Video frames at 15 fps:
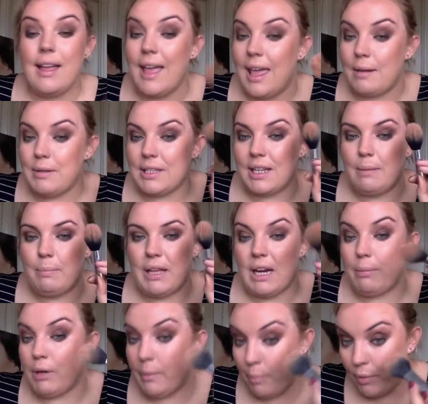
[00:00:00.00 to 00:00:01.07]
And I'm just going to pick it up
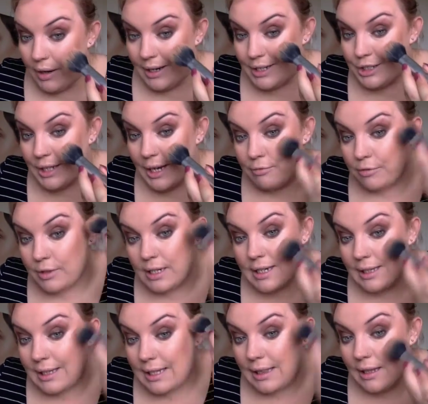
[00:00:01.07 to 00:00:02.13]
on a brush and
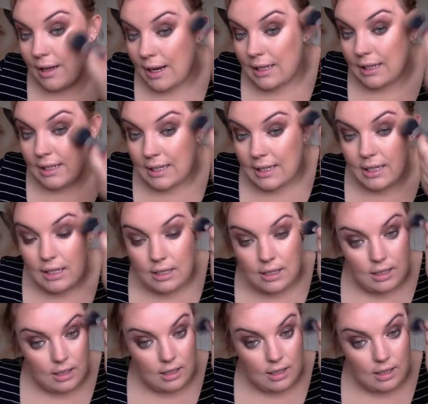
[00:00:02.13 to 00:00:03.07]
really lightly